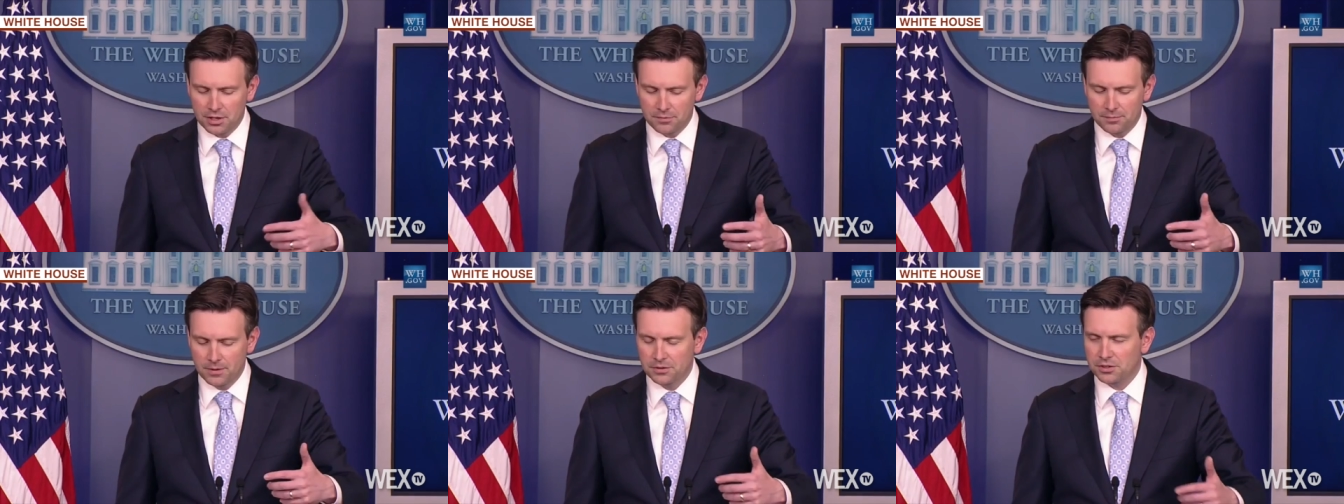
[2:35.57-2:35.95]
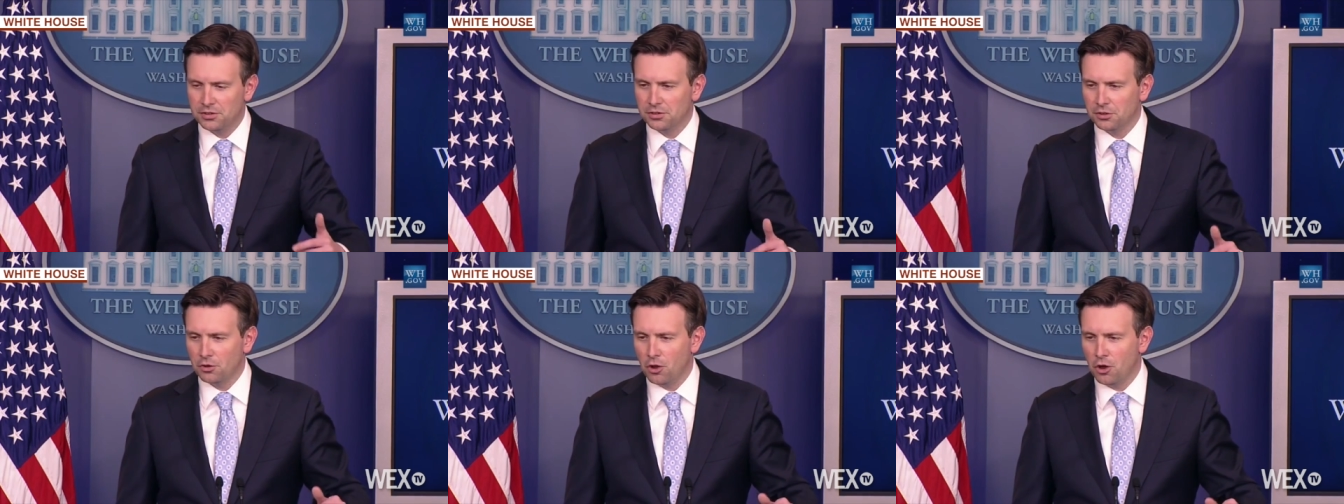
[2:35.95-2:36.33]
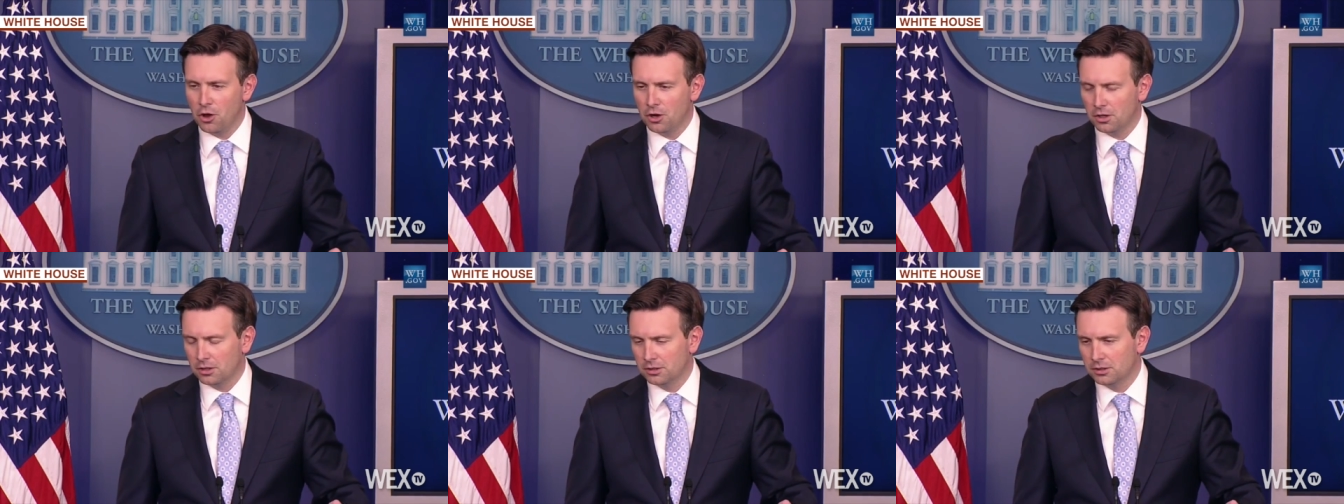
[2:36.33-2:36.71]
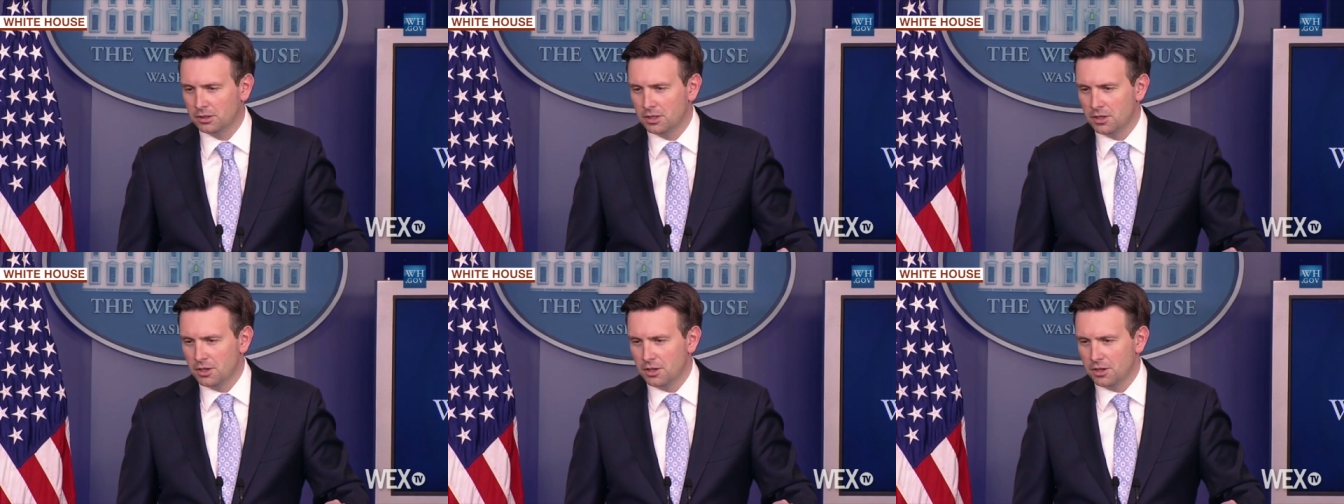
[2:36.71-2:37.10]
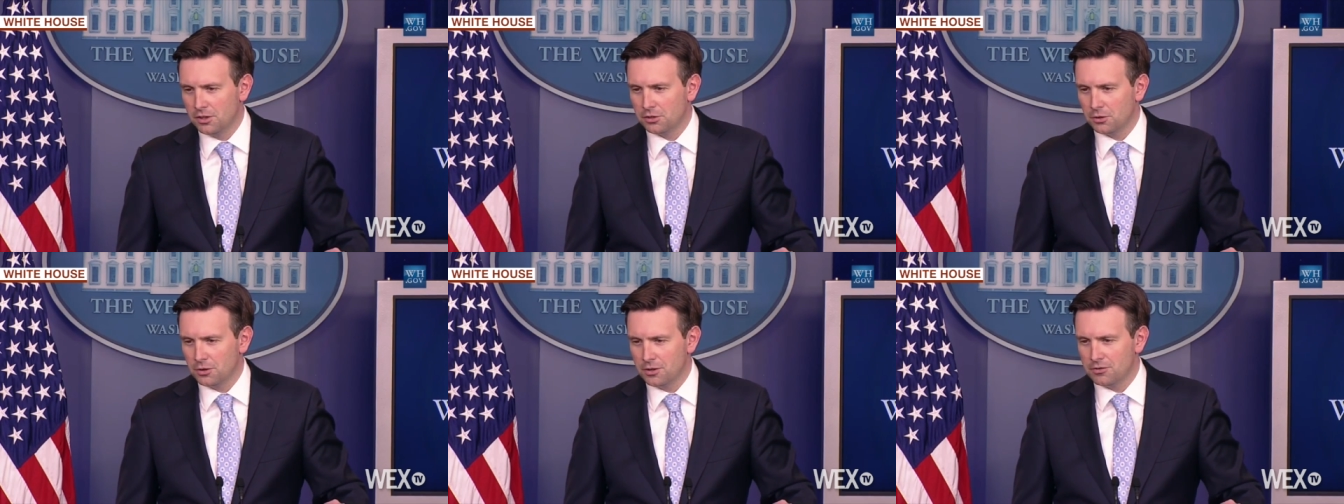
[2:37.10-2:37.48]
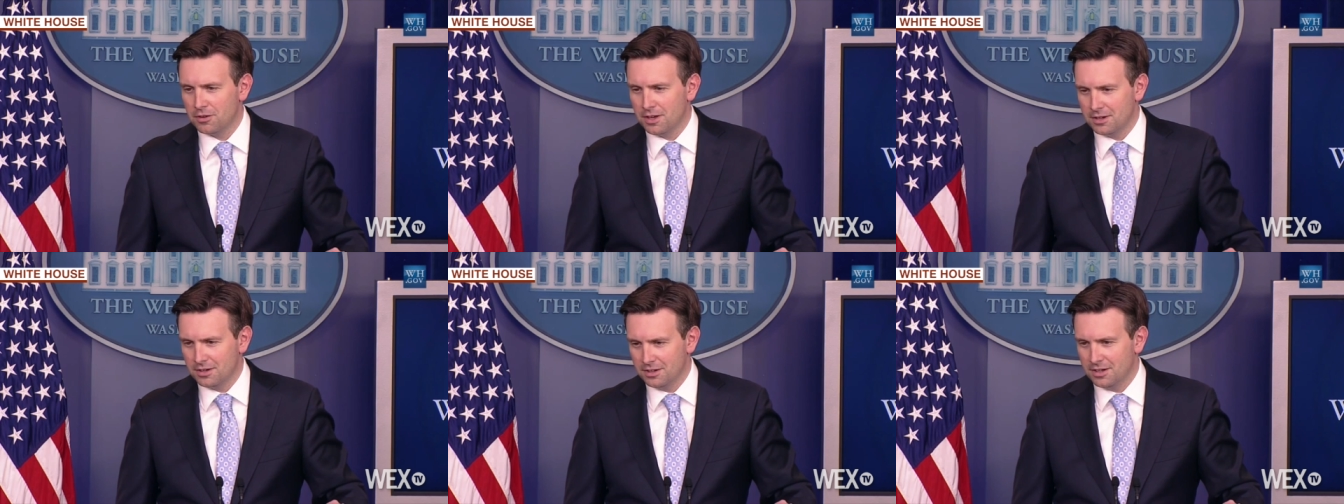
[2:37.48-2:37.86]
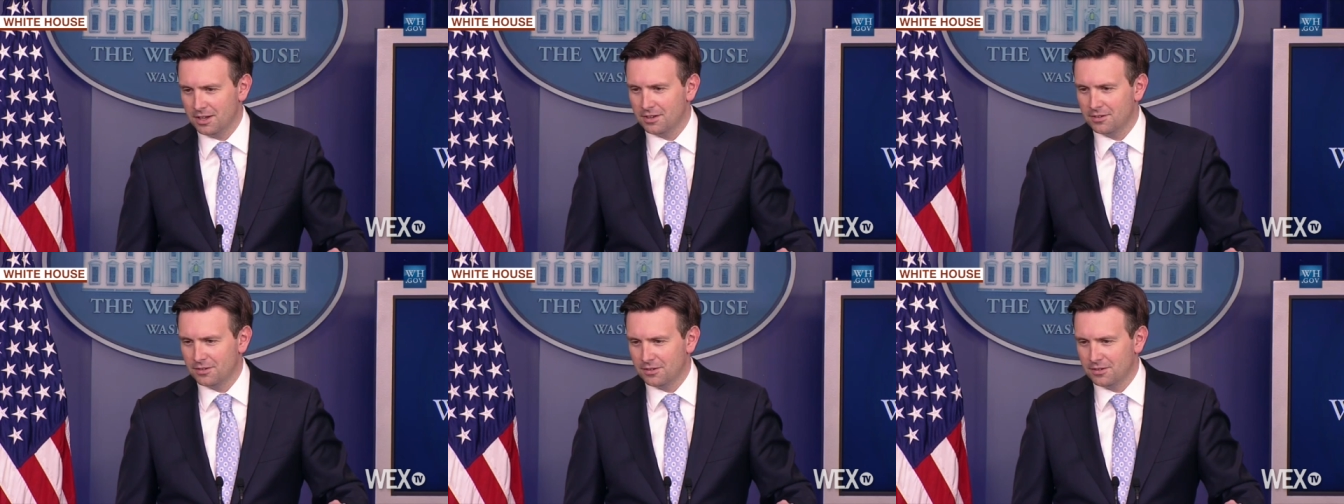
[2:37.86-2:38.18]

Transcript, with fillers: a this is a long you facts. you yeah. wanted